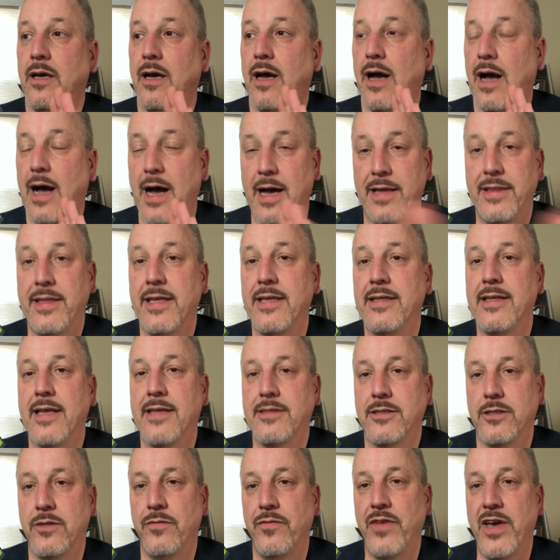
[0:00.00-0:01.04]
I think that's
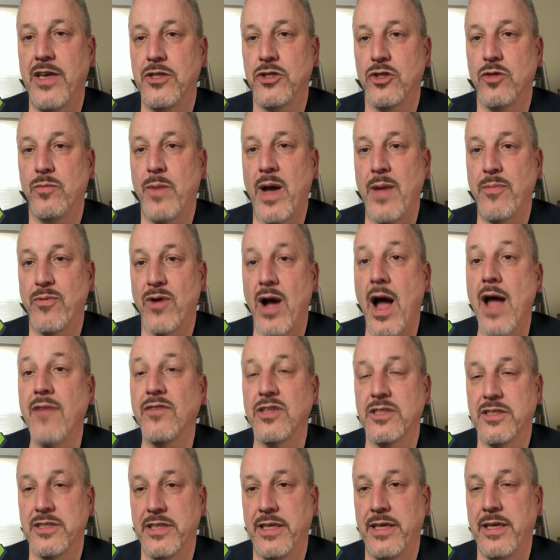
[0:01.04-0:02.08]
an invasion of my
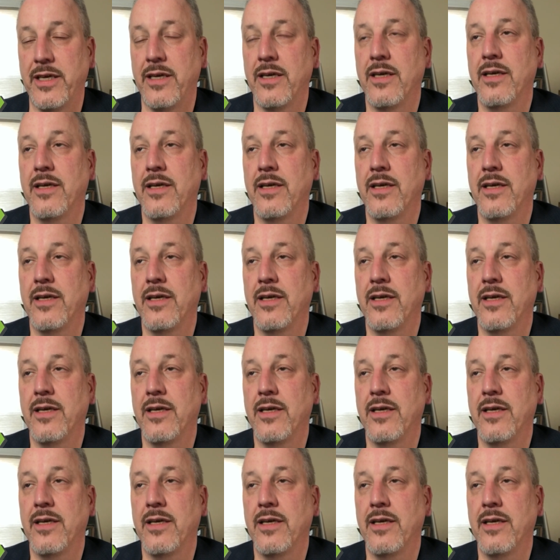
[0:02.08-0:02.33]
privacy,